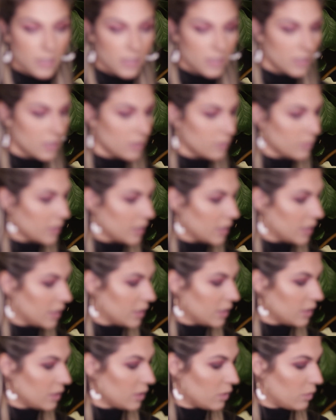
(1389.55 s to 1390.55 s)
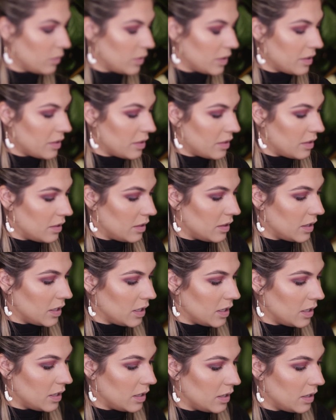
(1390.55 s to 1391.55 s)
gonna go in with
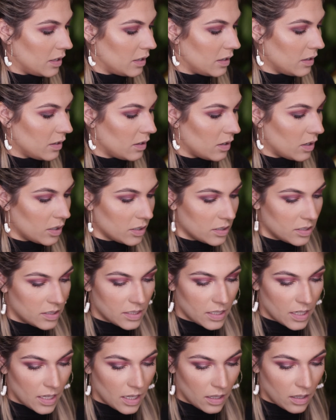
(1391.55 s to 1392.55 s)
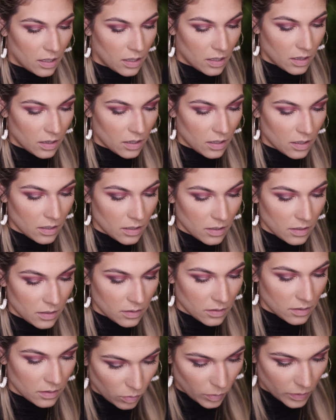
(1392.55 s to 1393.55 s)
the Ardell
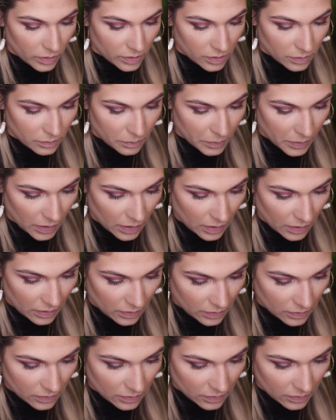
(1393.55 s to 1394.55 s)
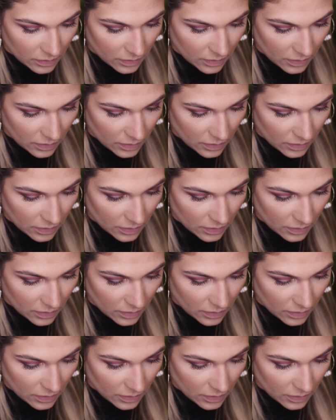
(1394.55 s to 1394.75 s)
Wispies